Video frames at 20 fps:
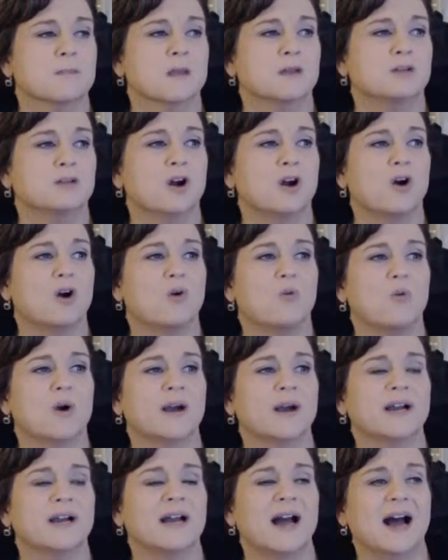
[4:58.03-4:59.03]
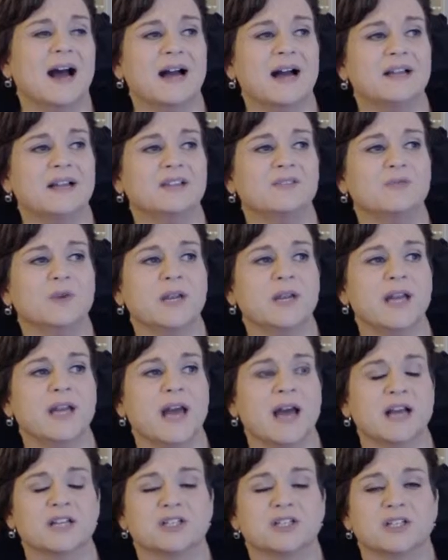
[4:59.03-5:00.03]
Know what kind of
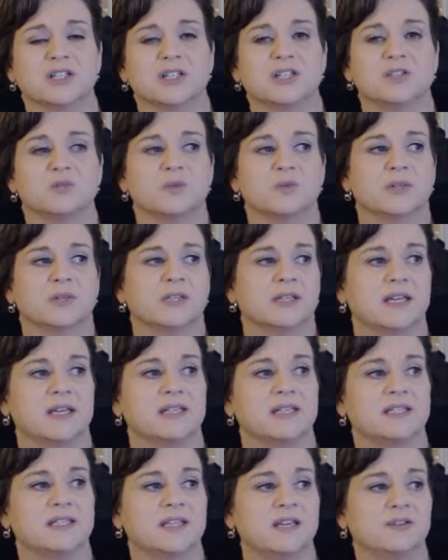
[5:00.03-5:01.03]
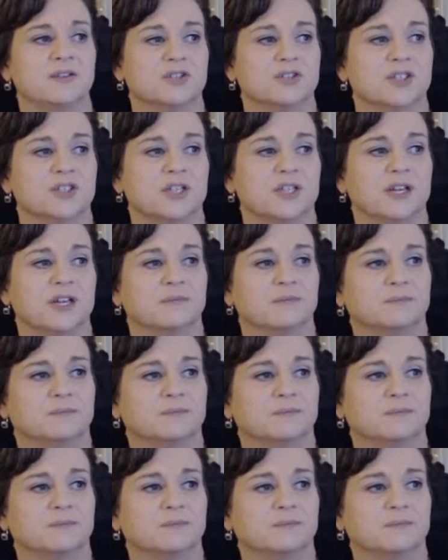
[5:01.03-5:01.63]
reactions release energy.